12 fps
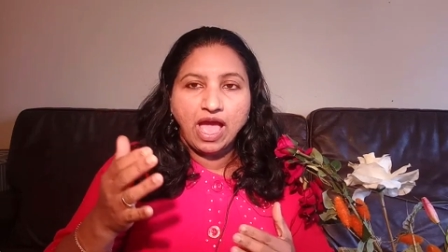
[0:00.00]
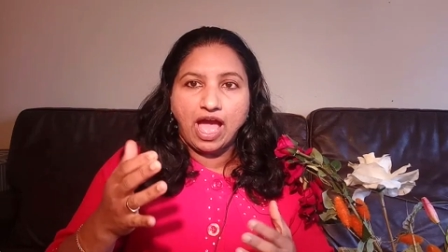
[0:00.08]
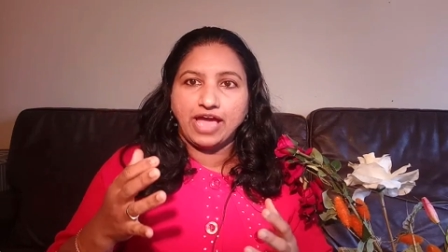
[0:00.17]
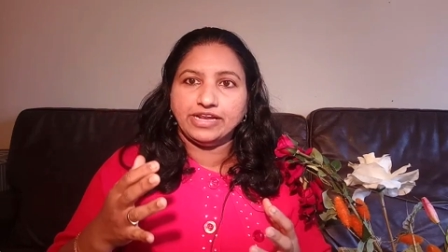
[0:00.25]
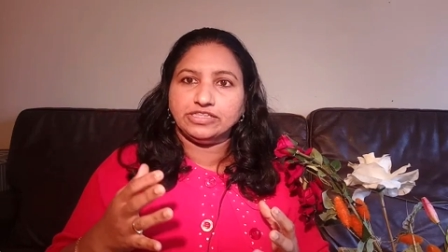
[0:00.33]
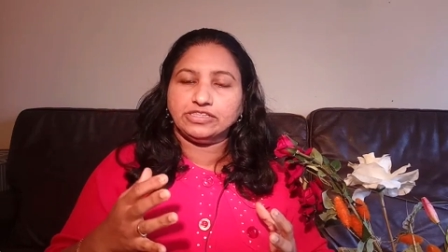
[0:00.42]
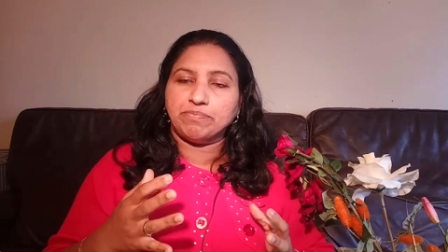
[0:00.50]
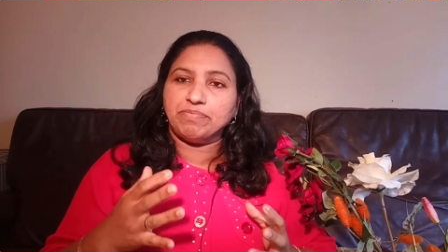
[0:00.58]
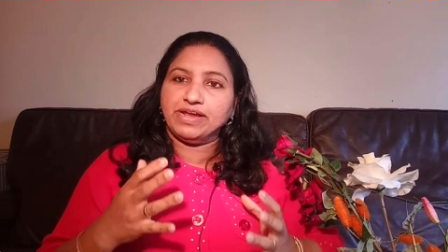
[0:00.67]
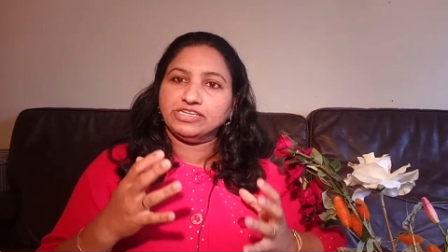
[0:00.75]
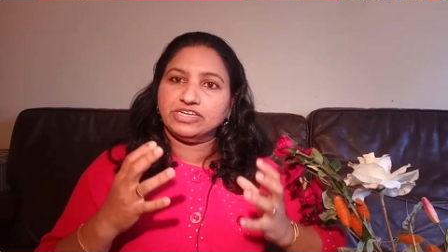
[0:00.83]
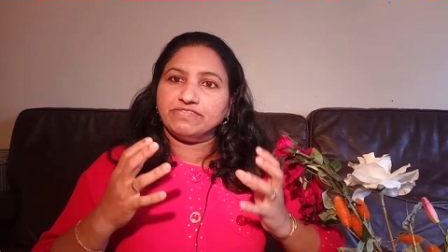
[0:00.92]
and the
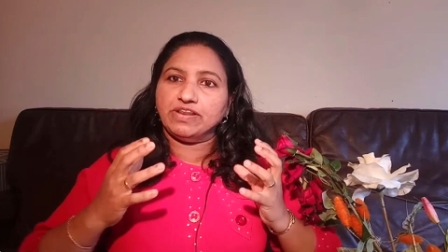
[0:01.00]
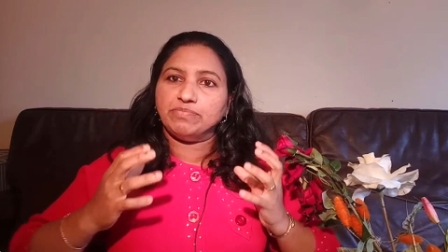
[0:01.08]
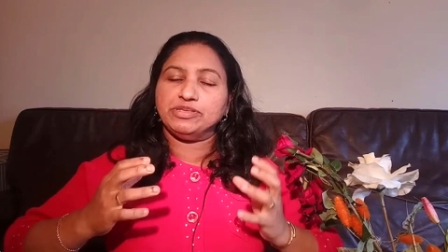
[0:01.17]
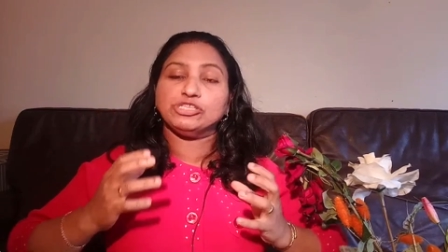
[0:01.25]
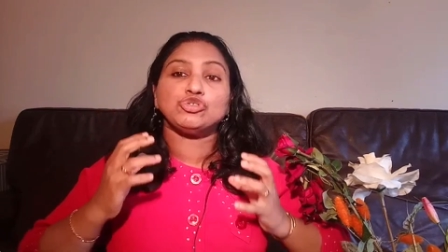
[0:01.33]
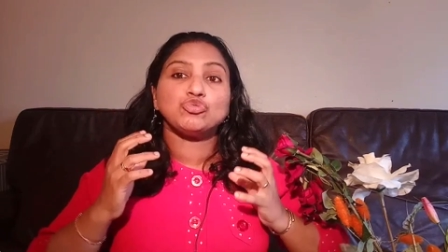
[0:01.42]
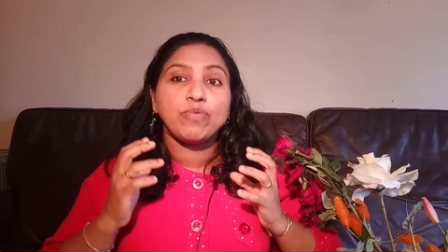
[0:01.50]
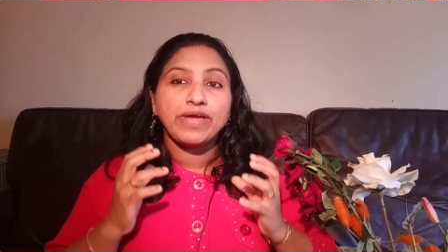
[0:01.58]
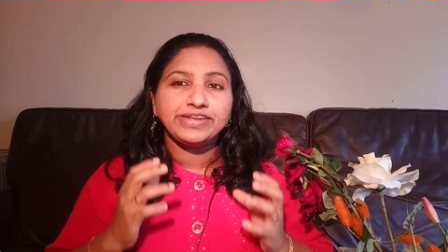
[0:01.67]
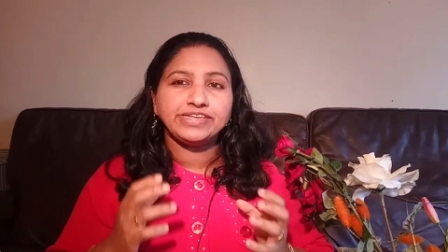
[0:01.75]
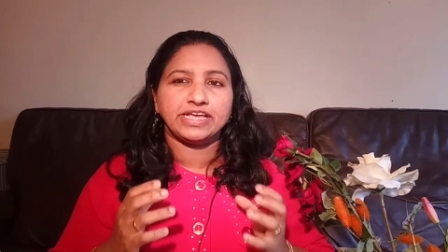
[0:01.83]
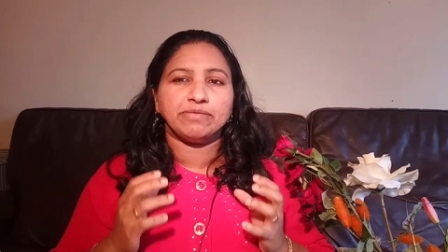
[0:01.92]
patient will be
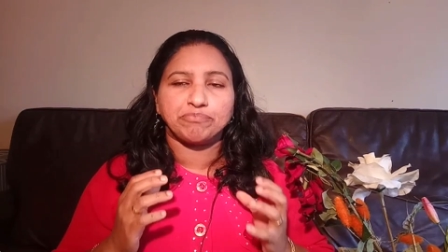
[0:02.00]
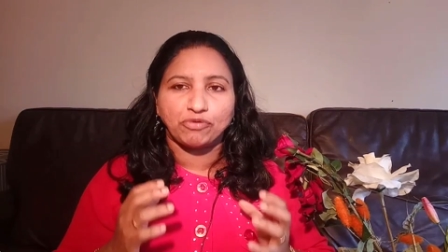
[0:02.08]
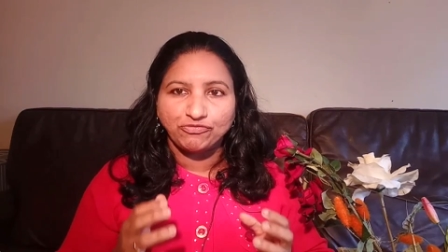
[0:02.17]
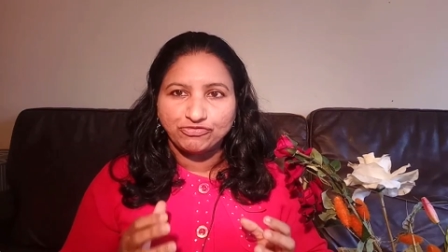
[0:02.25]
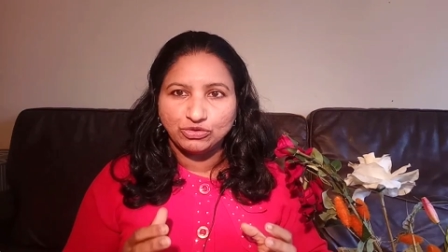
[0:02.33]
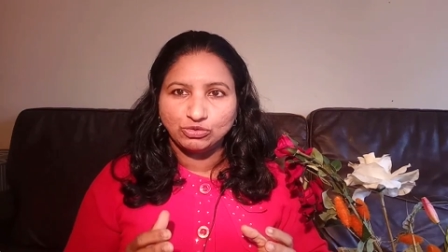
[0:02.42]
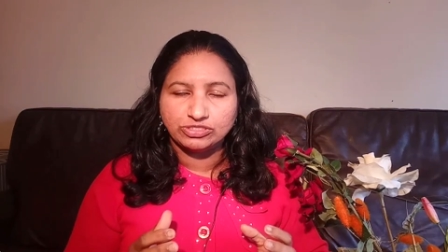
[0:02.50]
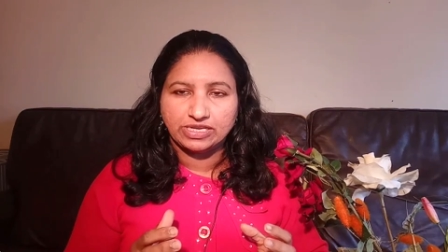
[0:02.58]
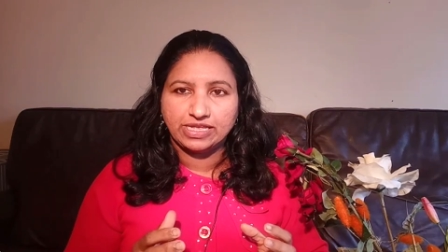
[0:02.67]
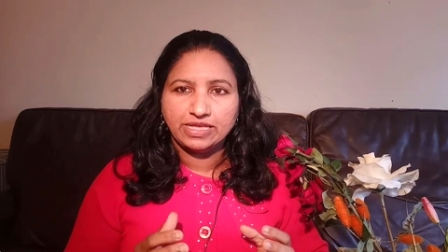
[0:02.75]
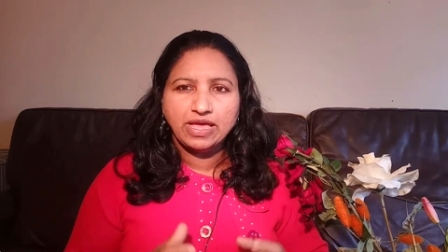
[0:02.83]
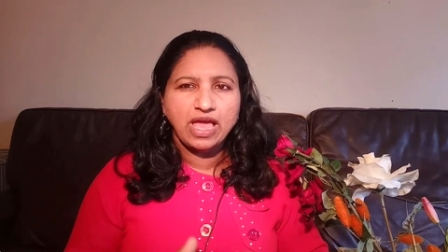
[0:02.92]
sweating
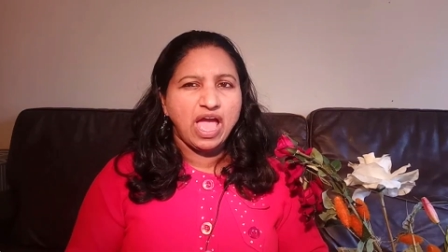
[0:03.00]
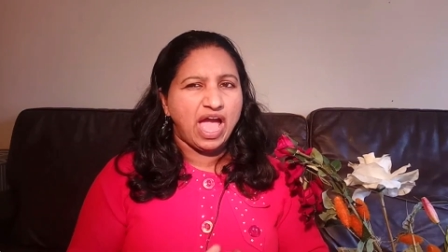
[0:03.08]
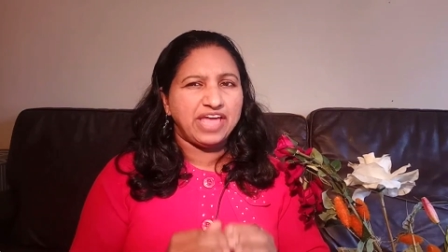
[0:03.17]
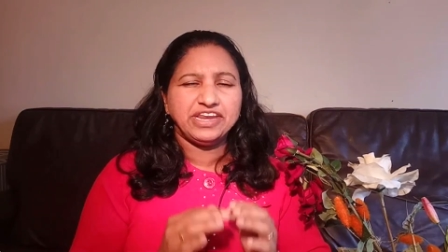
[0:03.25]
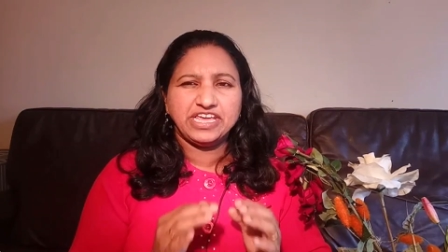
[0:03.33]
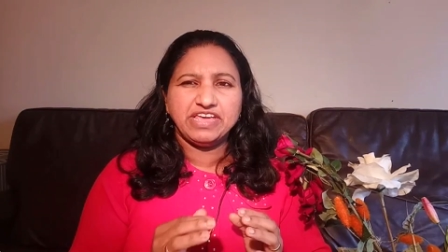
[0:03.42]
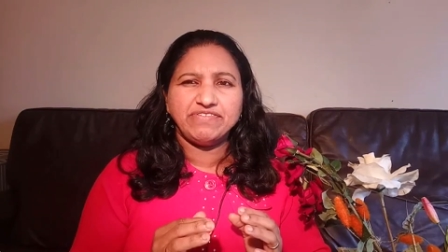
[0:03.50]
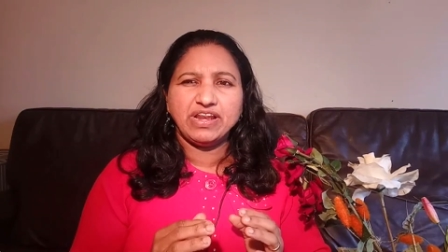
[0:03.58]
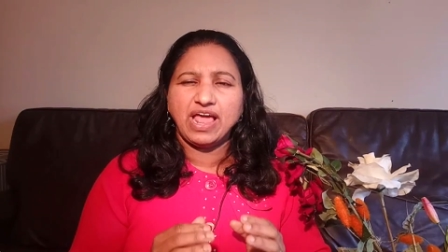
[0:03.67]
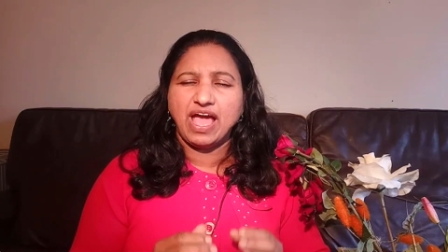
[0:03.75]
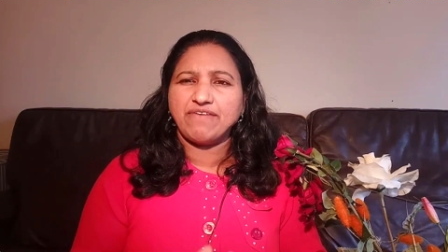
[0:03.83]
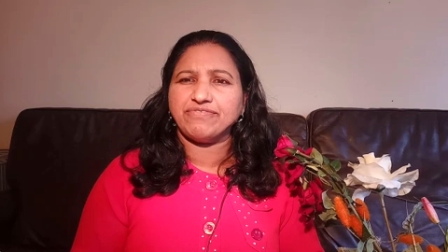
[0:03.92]
profusely, and he will
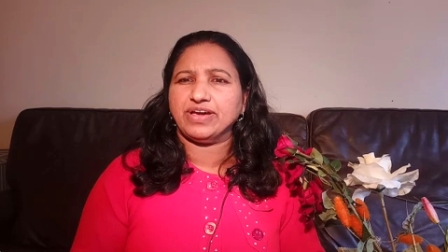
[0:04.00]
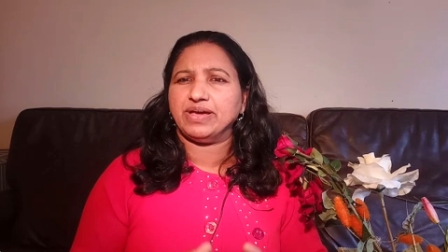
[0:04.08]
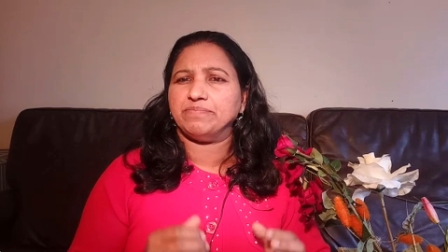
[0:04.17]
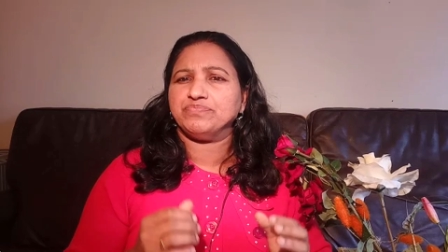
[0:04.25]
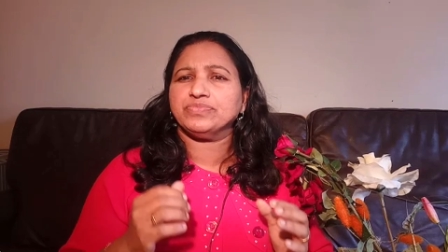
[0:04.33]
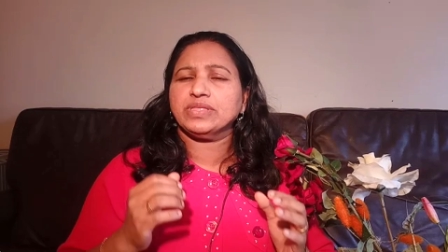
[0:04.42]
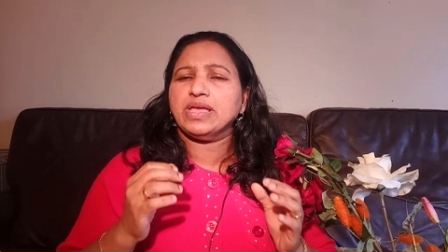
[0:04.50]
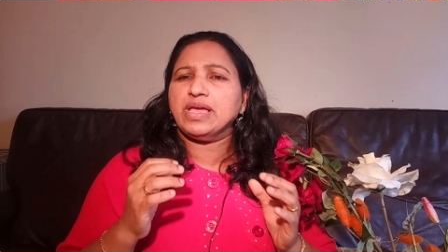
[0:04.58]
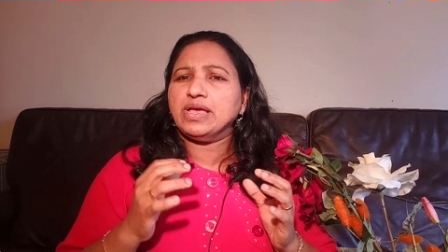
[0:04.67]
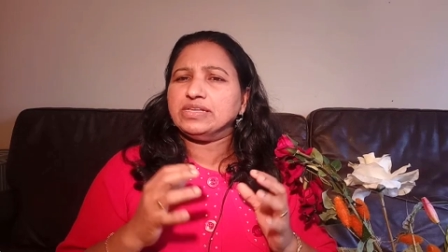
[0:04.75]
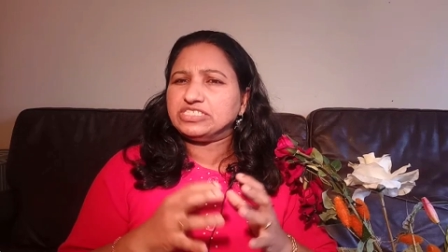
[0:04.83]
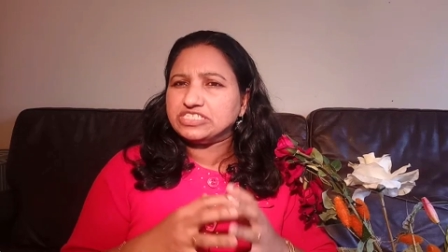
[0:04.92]
have a
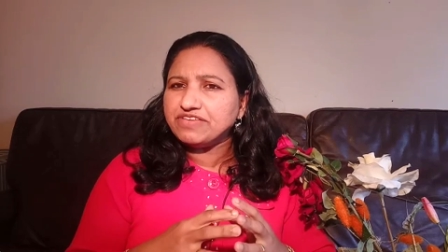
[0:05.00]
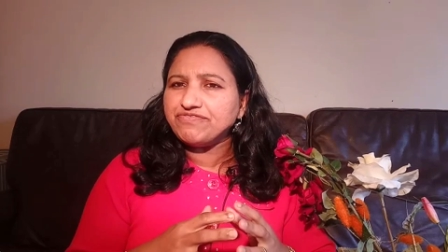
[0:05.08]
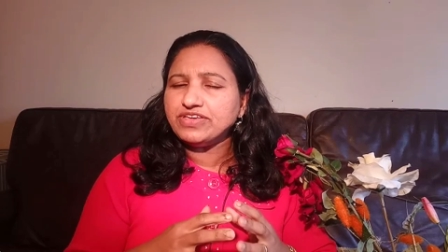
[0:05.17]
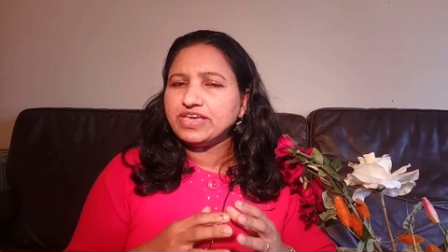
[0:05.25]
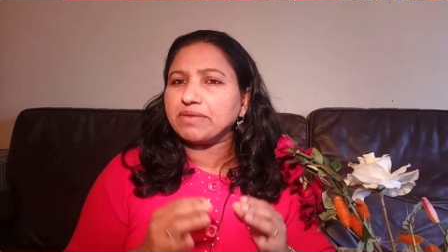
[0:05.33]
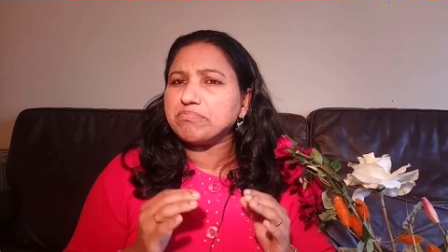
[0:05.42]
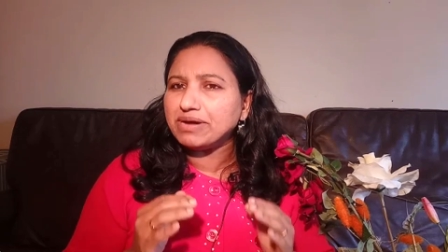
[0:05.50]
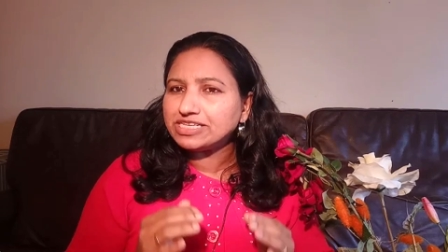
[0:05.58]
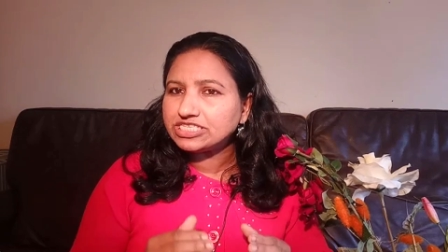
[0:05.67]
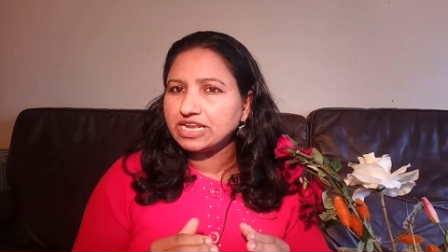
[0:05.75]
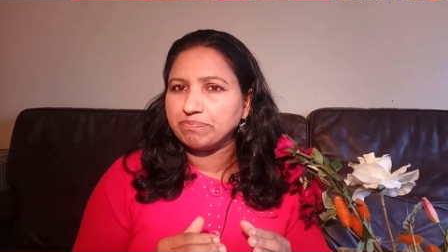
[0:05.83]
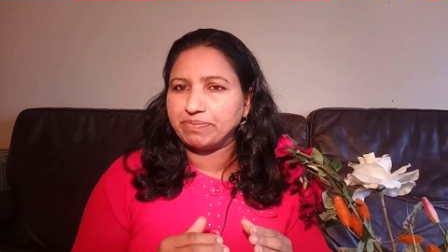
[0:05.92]
severe
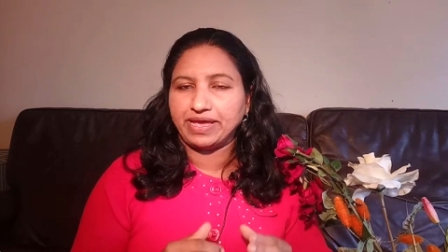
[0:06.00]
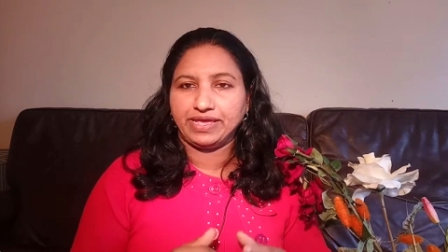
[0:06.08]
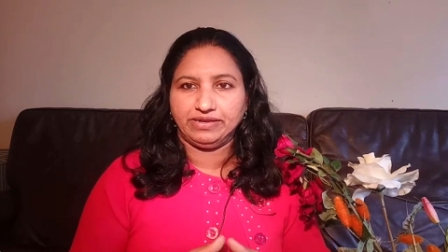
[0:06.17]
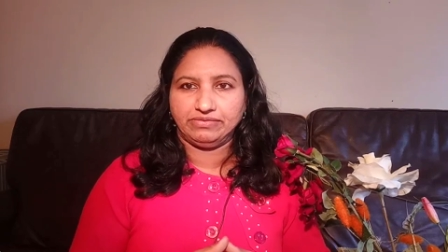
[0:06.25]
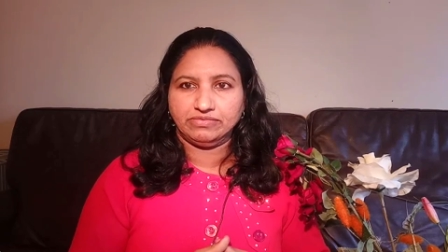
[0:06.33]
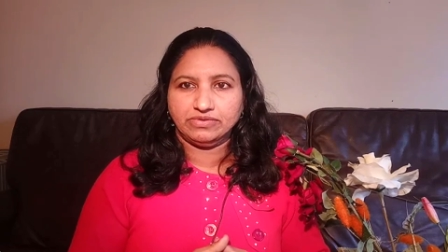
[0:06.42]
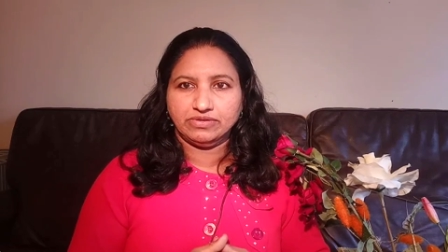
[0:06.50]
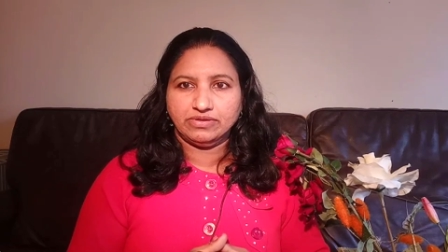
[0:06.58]
muscle pain,